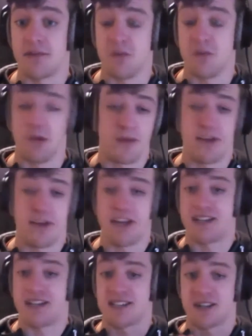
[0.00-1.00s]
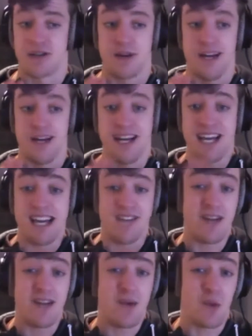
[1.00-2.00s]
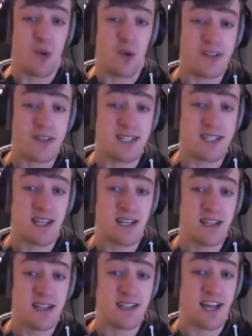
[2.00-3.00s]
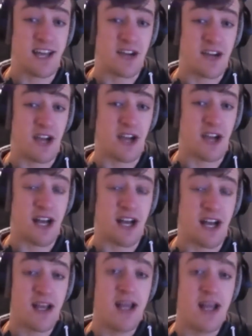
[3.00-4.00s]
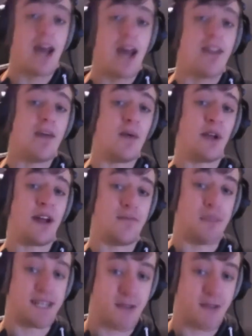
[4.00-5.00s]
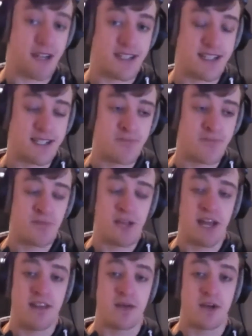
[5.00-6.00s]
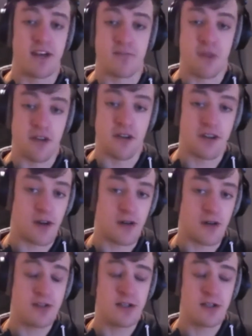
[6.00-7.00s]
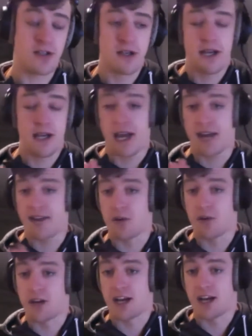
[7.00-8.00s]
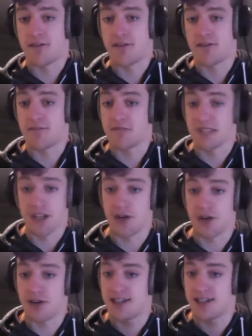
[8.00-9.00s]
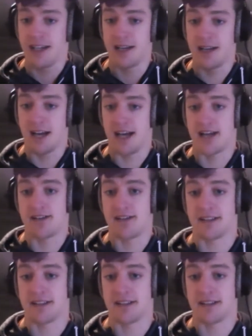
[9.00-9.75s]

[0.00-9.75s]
We want to make it so if anyone wants to get online and they want to have best practices and they want to have modern code and they want to have security and